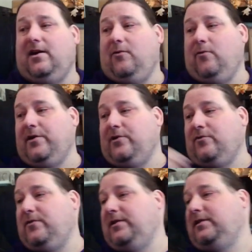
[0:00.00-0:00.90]
what you're
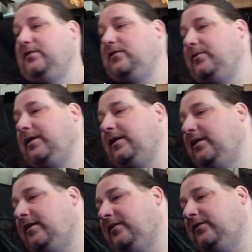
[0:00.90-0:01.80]
really doing
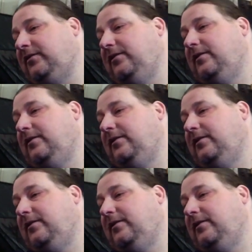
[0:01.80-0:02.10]
is